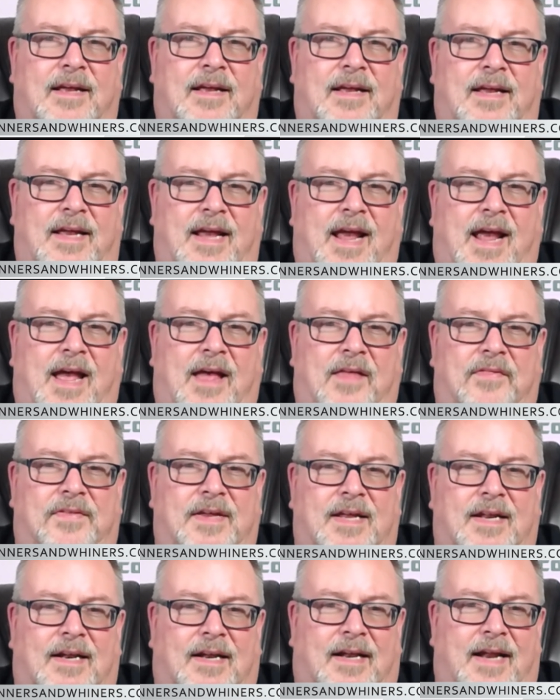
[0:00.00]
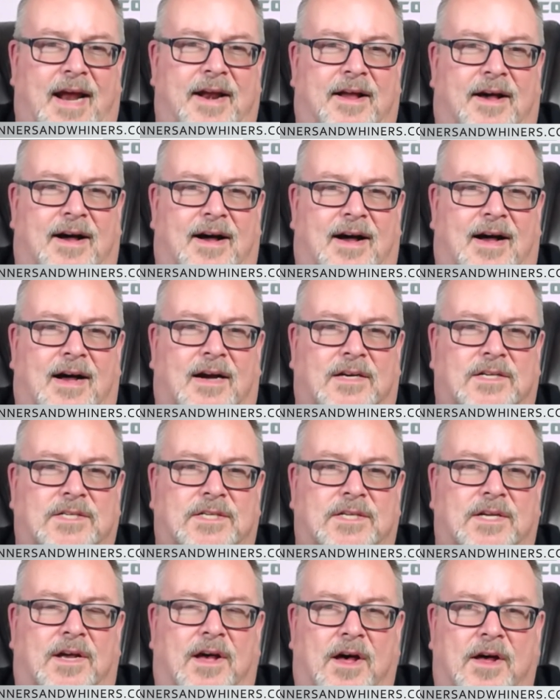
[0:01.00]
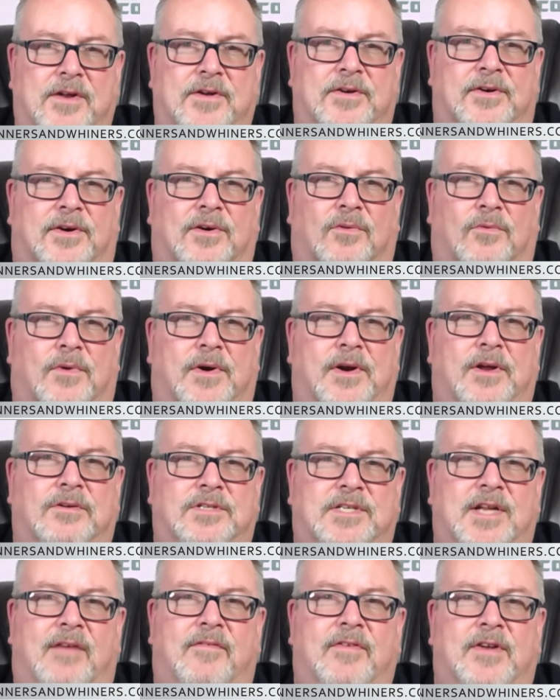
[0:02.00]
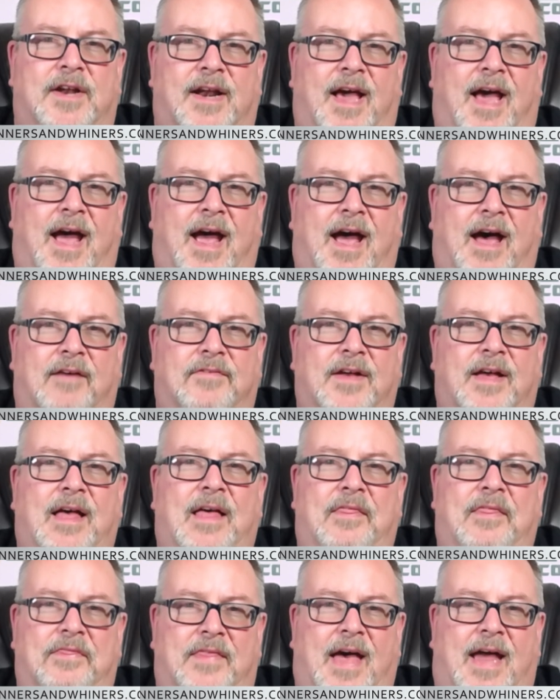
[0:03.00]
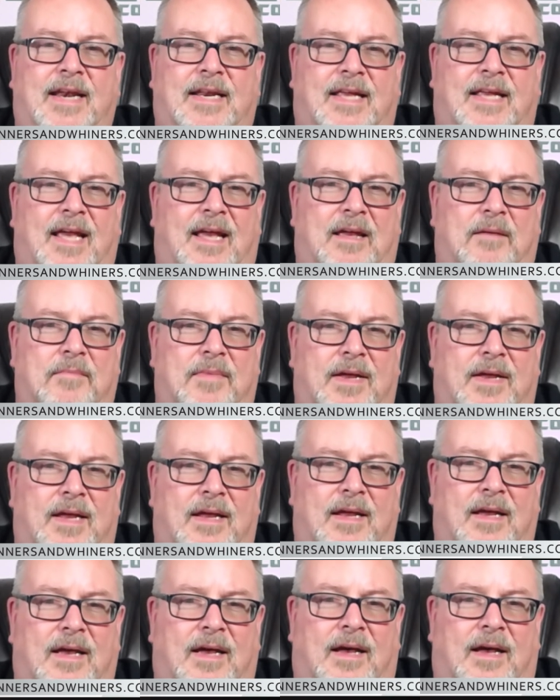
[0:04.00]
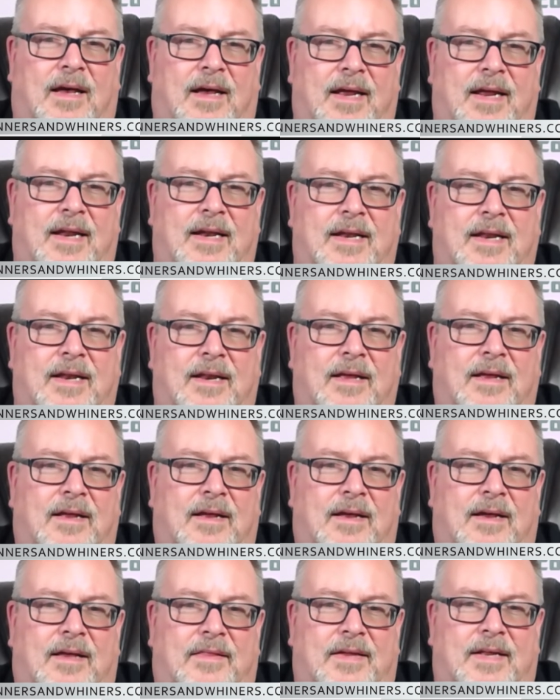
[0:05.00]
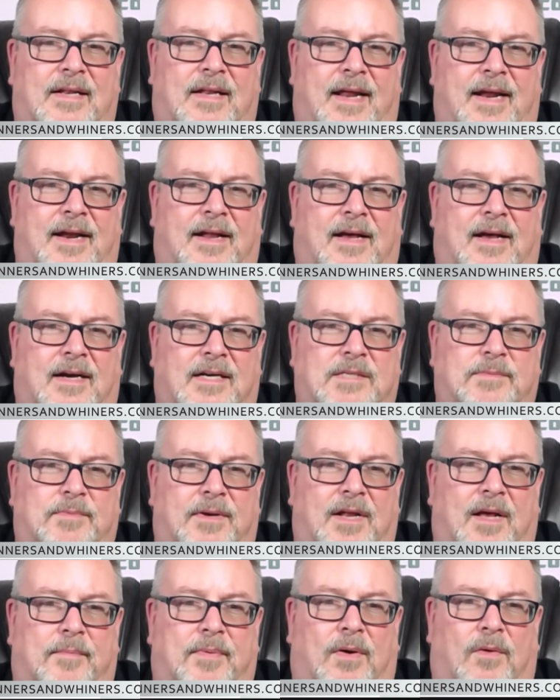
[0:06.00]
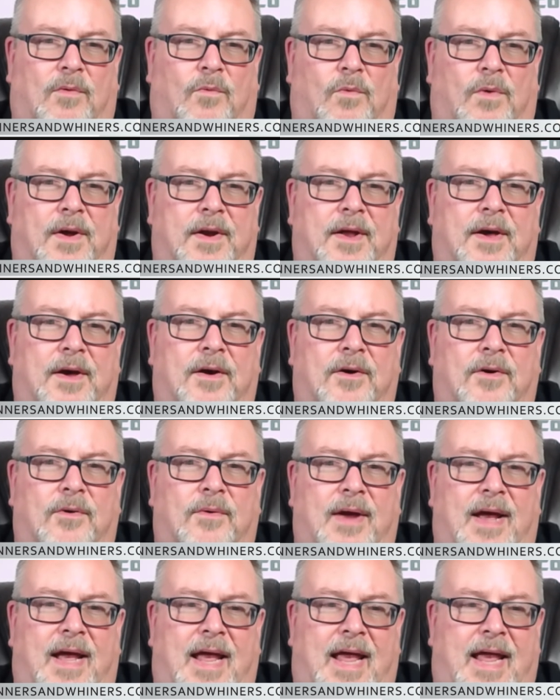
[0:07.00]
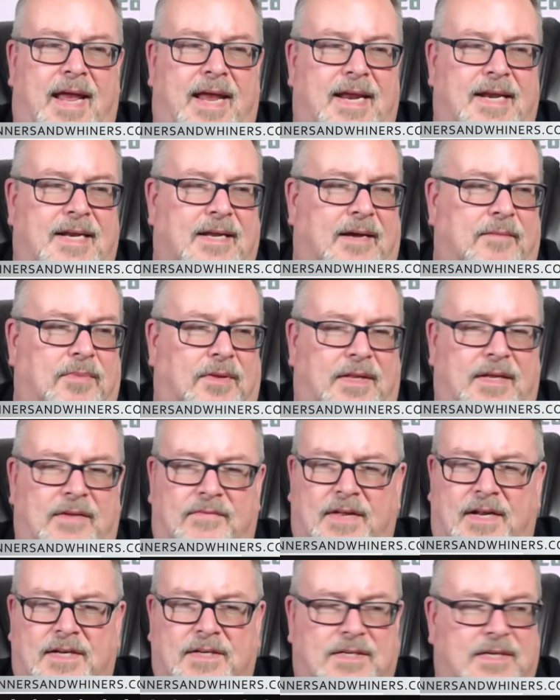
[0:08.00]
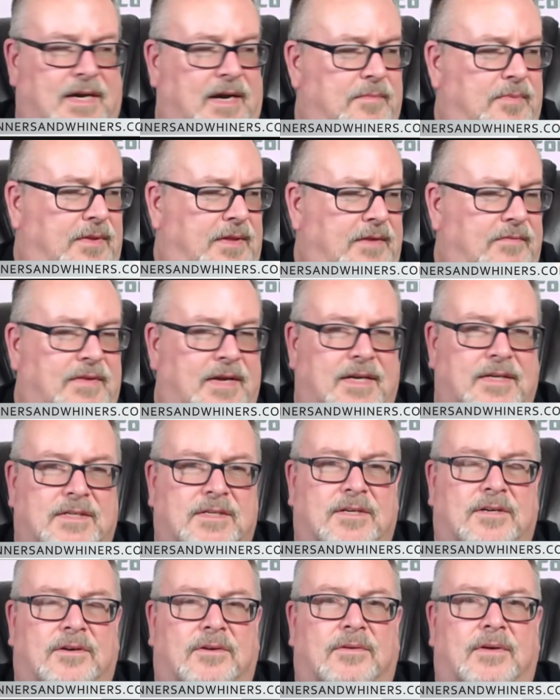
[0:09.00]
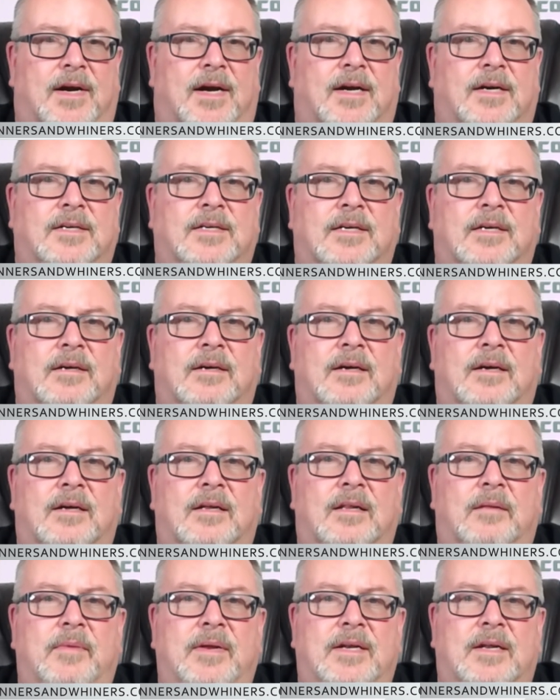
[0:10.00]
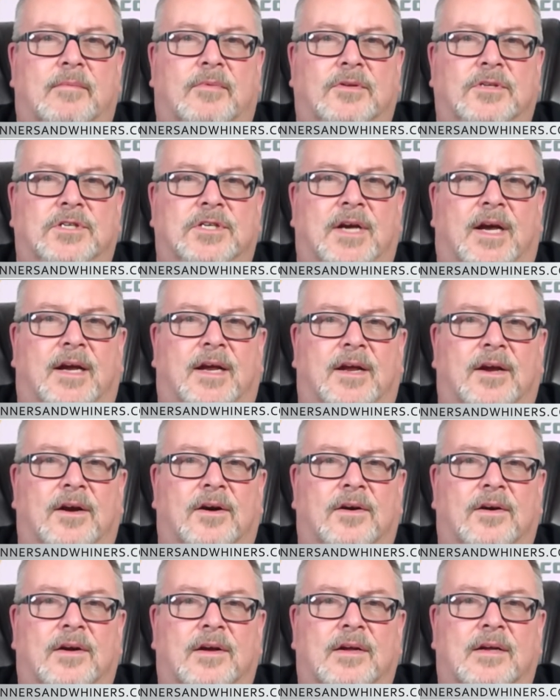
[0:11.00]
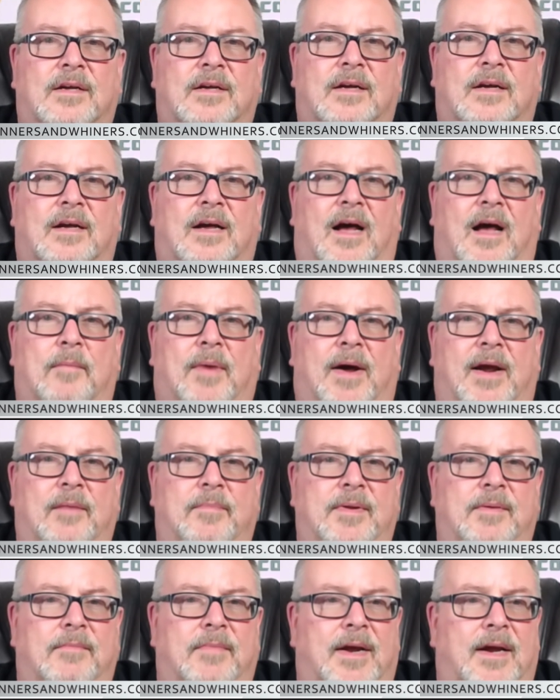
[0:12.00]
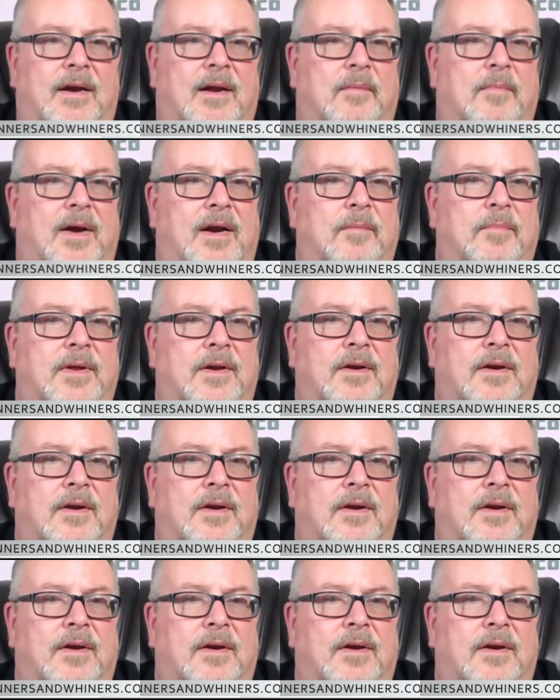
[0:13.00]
he had the Atlanta Hawks under 107.5. That game ended. The Atlanta Hawks put up 108. I believe that is correct. Let me double check here. I might have